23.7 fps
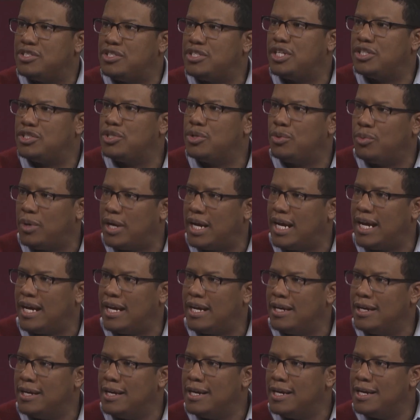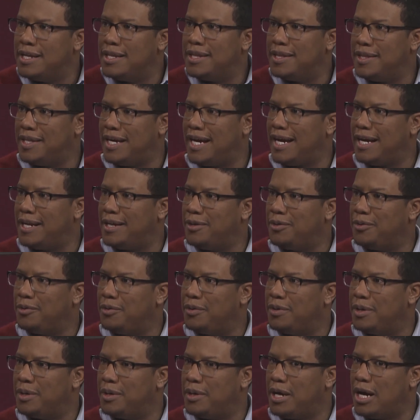such a way that
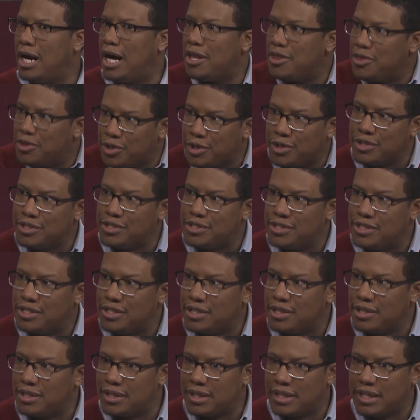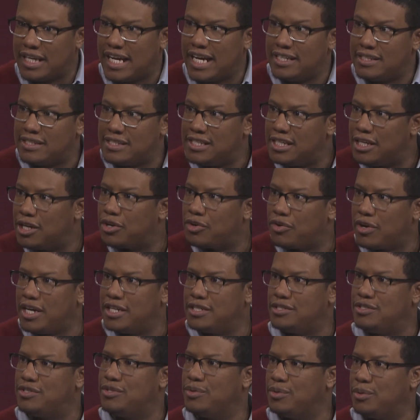others can see
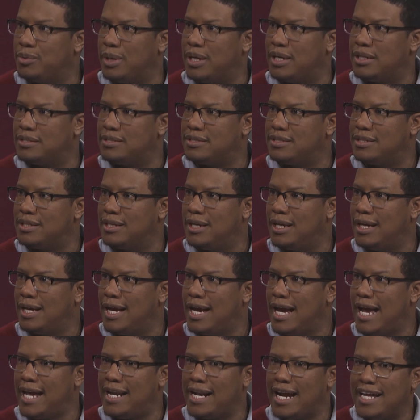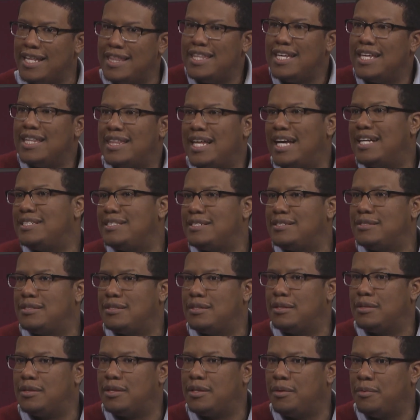Christ through us. Yeah. And I think that's
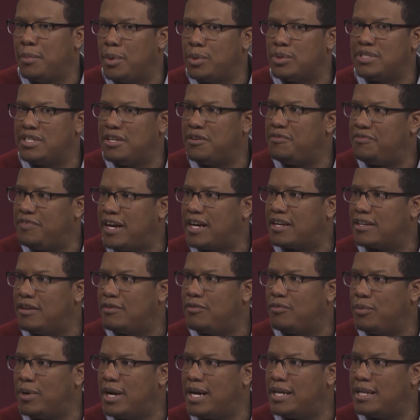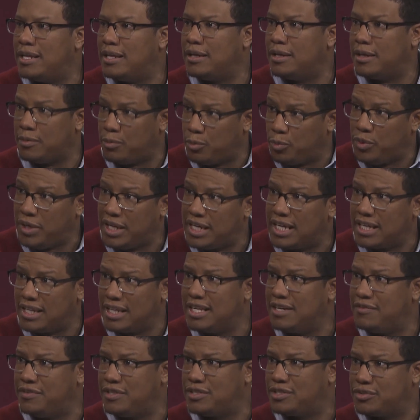the most effective way we can
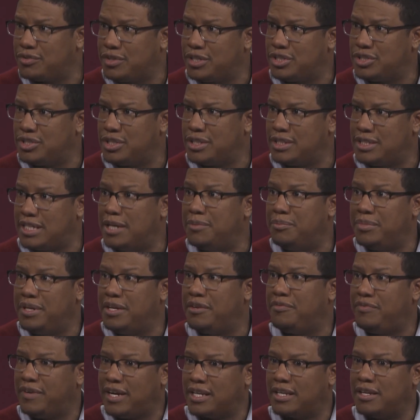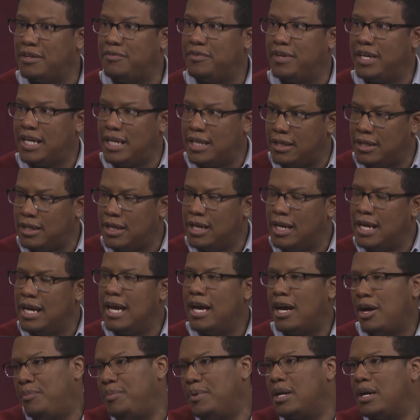live as Christians and be effective in
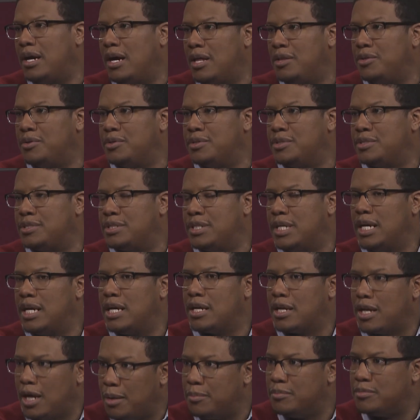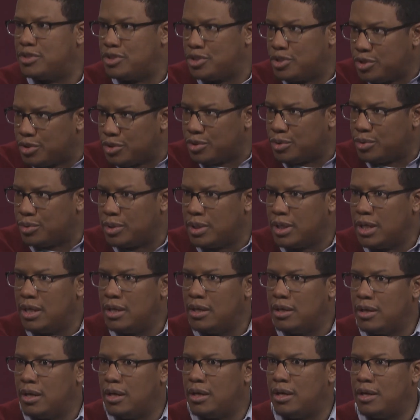helping others come to
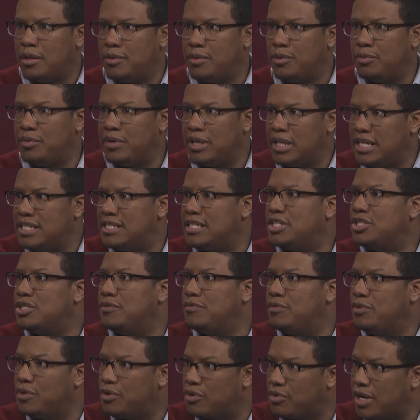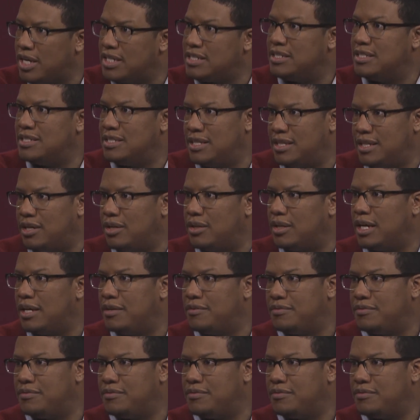the realization of who Christ is in their life.